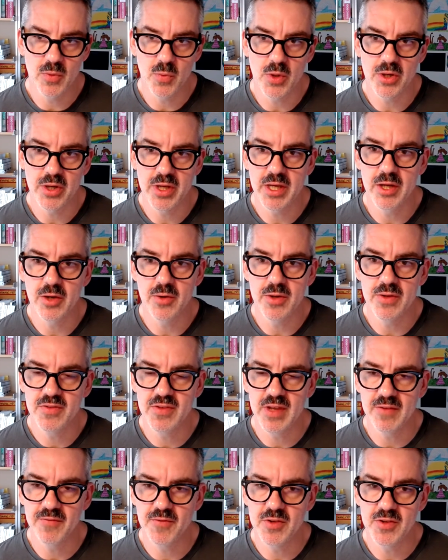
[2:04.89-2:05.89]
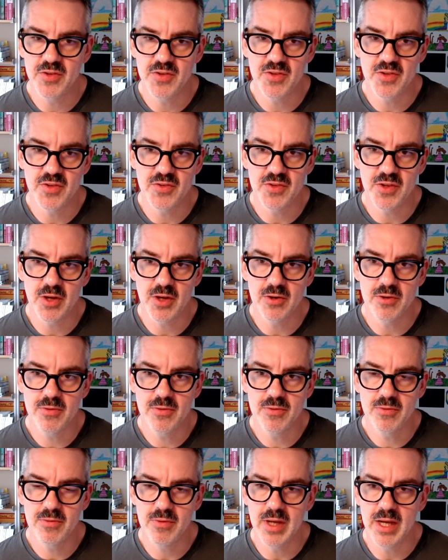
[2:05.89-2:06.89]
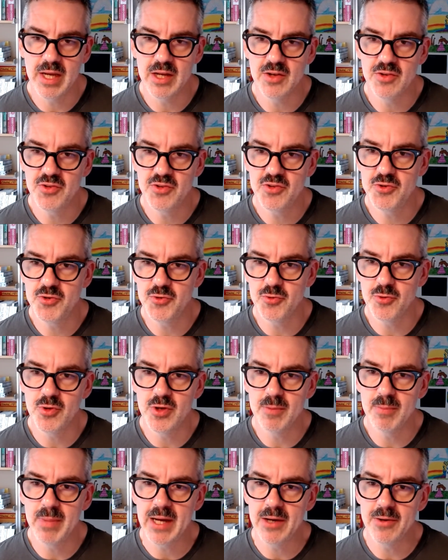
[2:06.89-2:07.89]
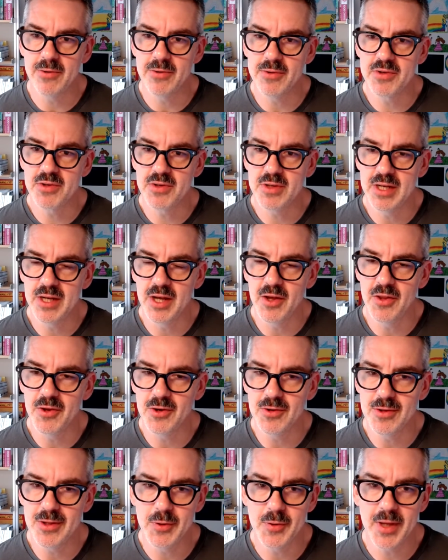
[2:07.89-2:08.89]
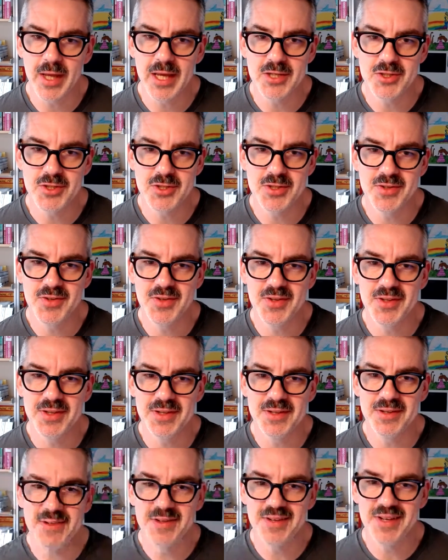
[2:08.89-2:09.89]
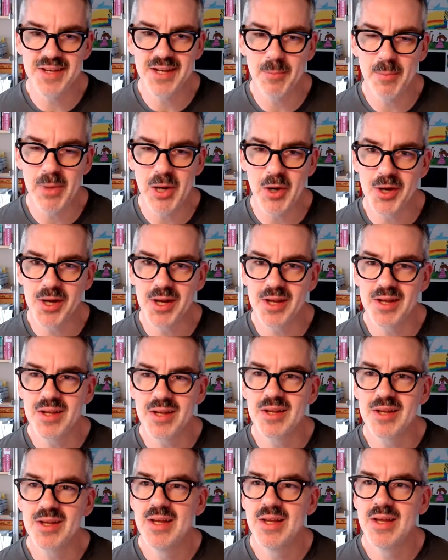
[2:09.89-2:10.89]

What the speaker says: We're here in San Francisco and strewn about in other locations in America.